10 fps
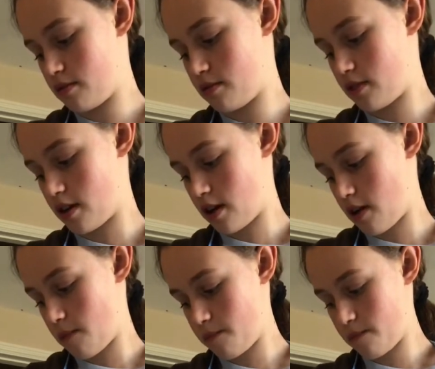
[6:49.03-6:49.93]
I
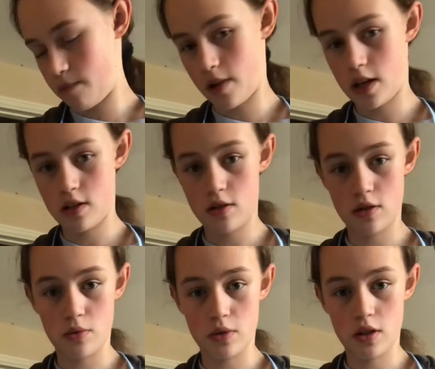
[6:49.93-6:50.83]
don't
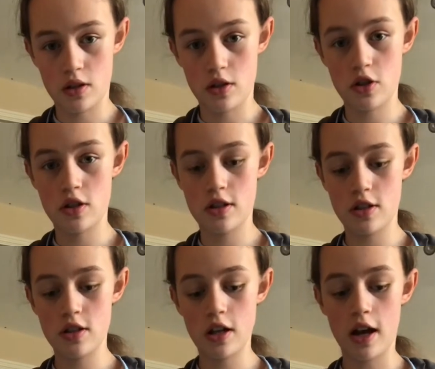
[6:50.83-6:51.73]
know what you know.
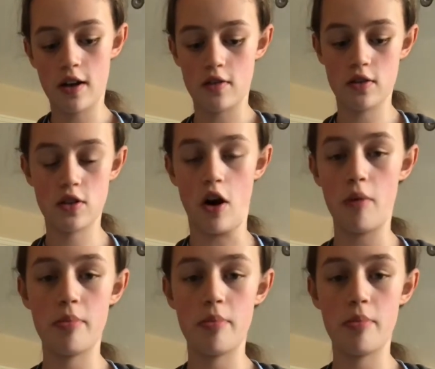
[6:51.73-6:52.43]
Just lie it on the top.